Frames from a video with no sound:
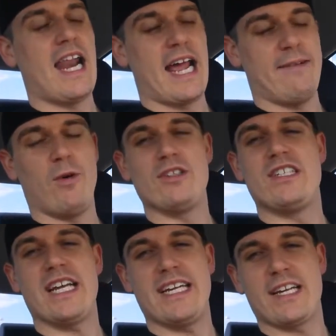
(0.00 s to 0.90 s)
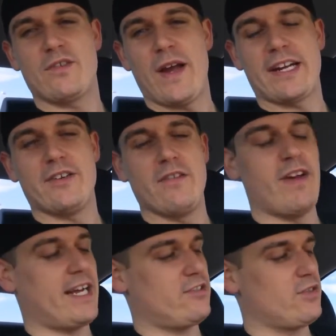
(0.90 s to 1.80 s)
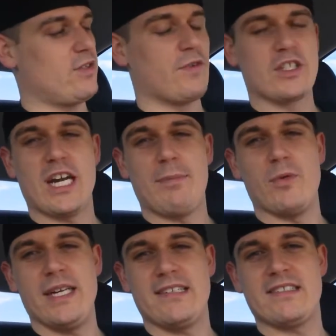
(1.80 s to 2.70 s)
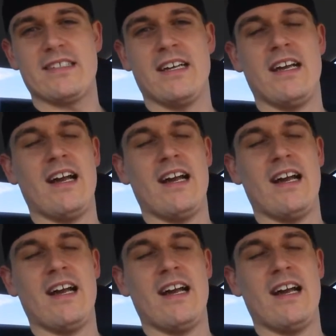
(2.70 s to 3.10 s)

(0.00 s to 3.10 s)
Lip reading: And I was taking X Factor Advanced through the first couple weeks.